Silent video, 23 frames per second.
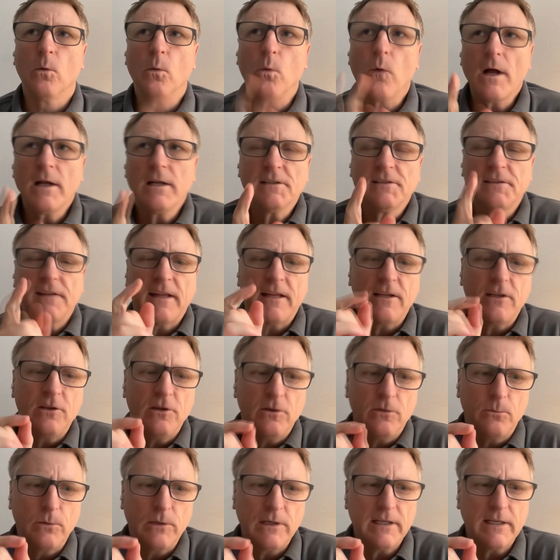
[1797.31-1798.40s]
one is that
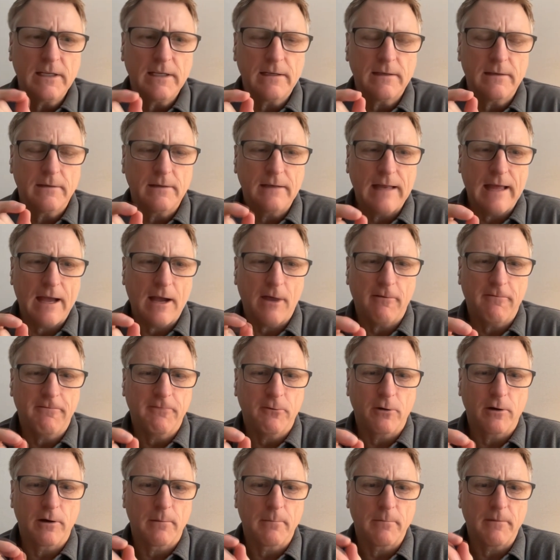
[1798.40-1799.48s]
we can now
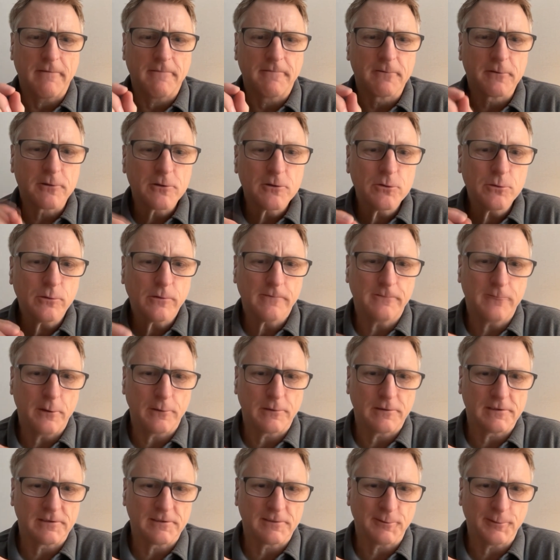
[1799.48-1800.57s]
form a virtual
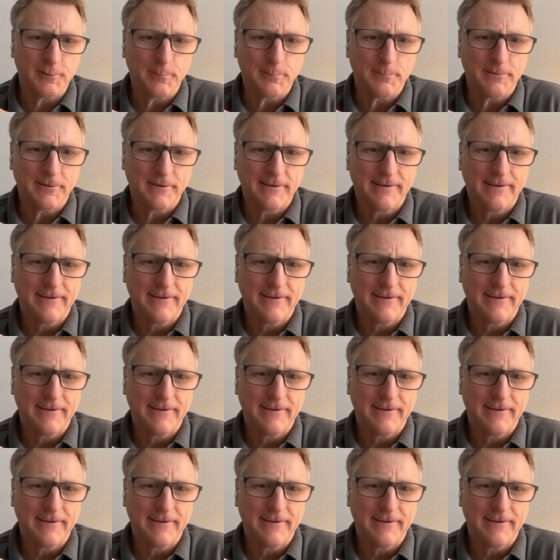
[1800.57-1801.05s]
focus group